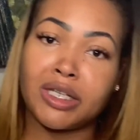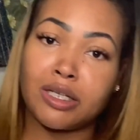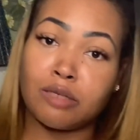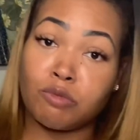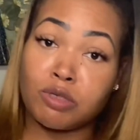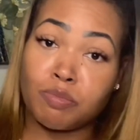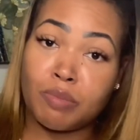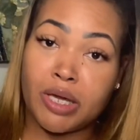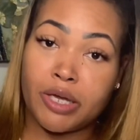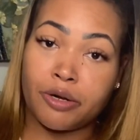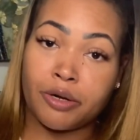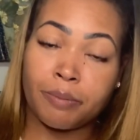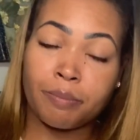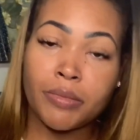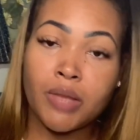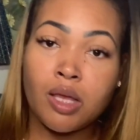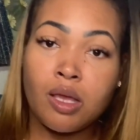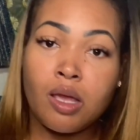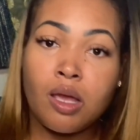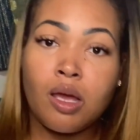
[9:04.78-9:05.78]
and it was better.
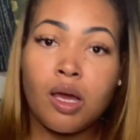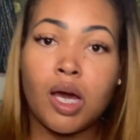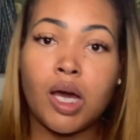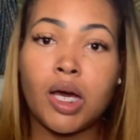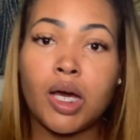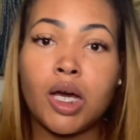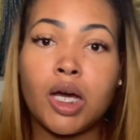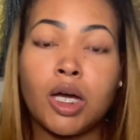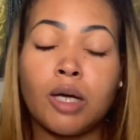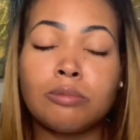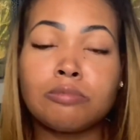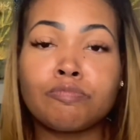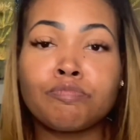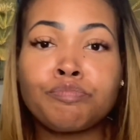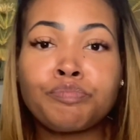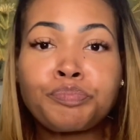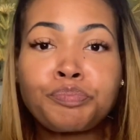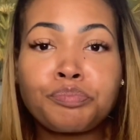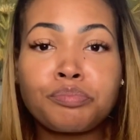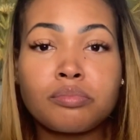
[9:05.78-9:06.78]
And
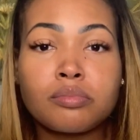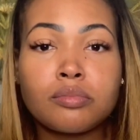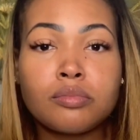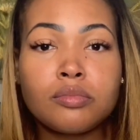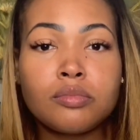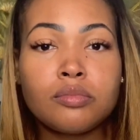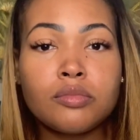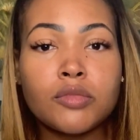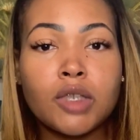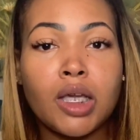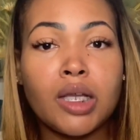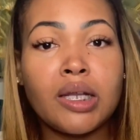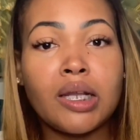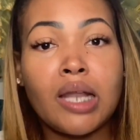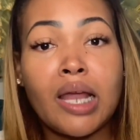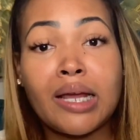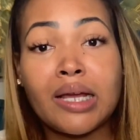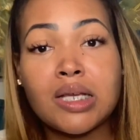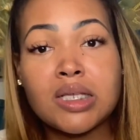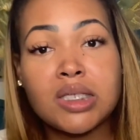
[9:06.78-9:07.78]
then,
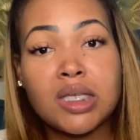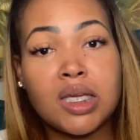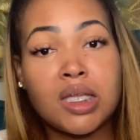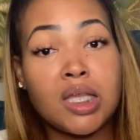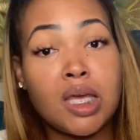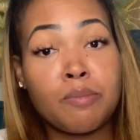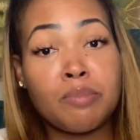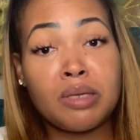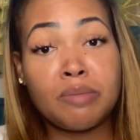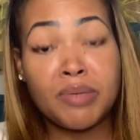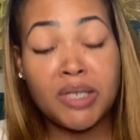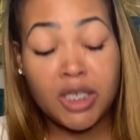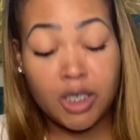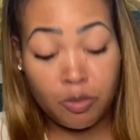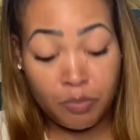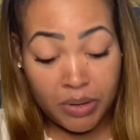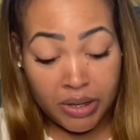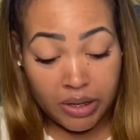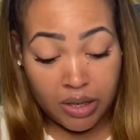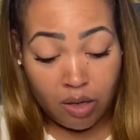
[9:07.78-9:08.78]
like I said, that
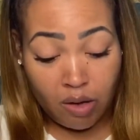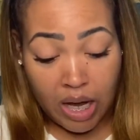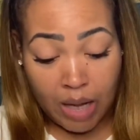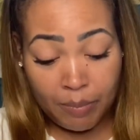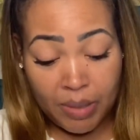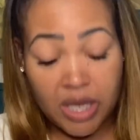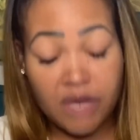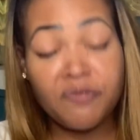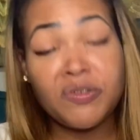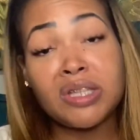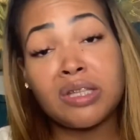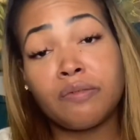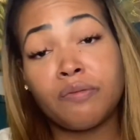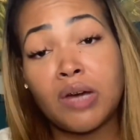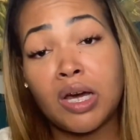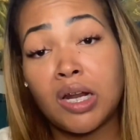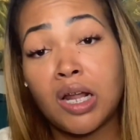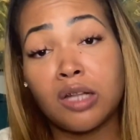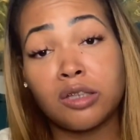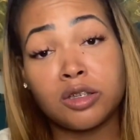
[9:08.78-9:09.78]
BBL pillow, I paid
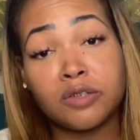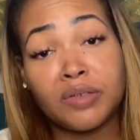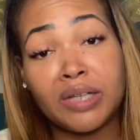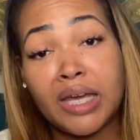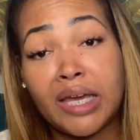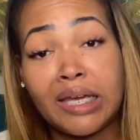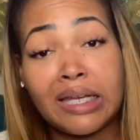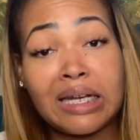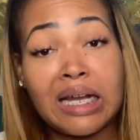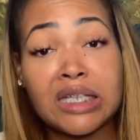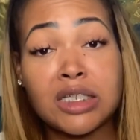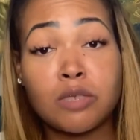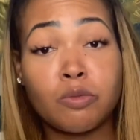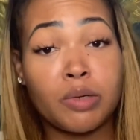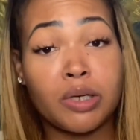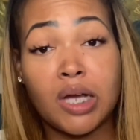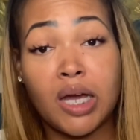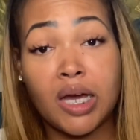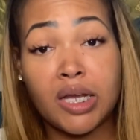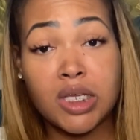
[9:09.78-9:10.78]
$55 for that. And I
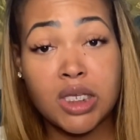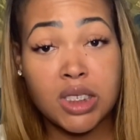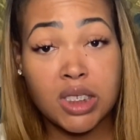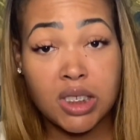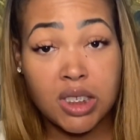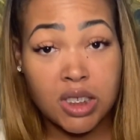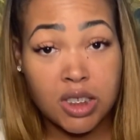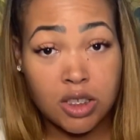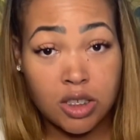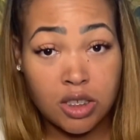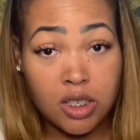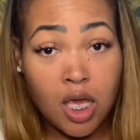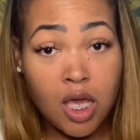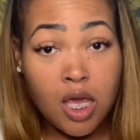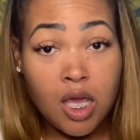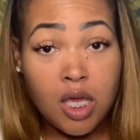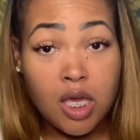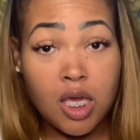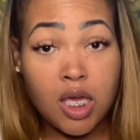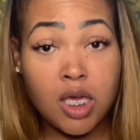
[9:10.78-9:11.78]
swear to God, it's sitting
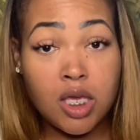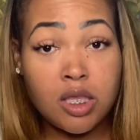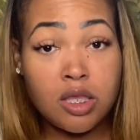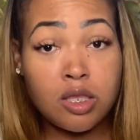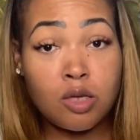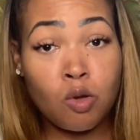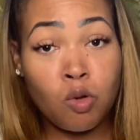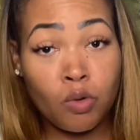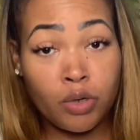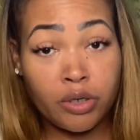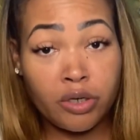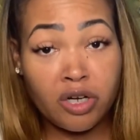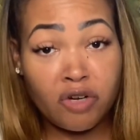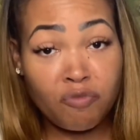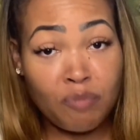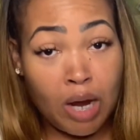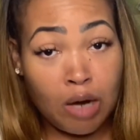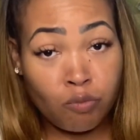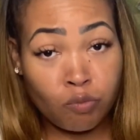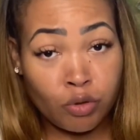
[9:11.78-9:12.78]
in the corner
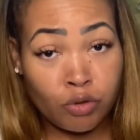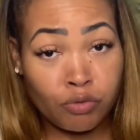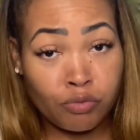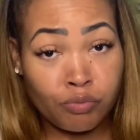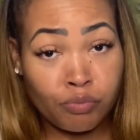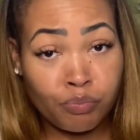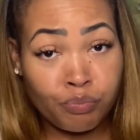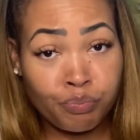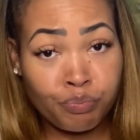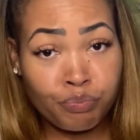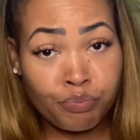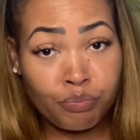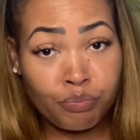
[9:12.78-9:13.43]
of my room